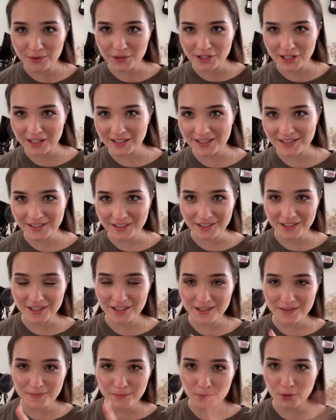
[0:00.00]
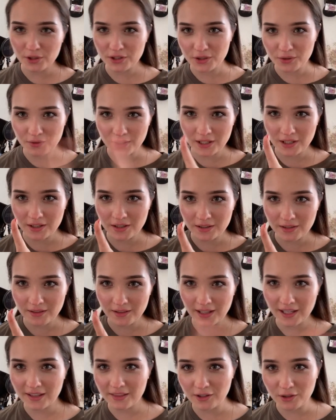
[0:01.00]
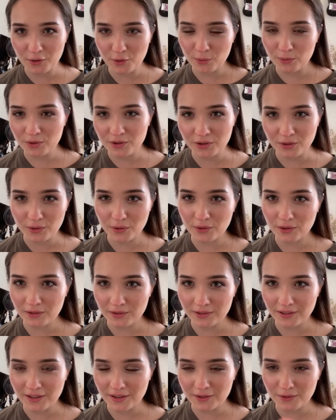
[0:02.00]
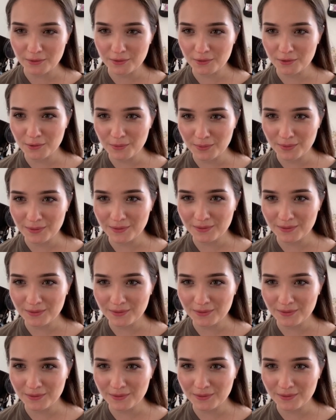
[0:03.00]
Jen is a moderator, like the coolest girl in the group.